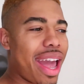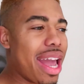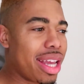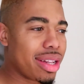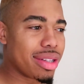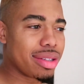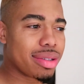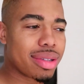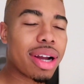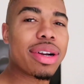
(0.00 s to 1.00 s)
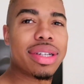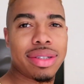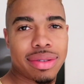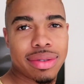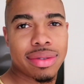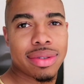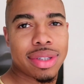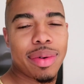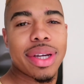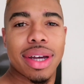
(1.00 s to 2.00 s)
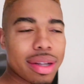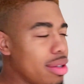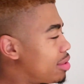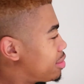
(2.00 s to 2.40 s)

eight thirty. So we good.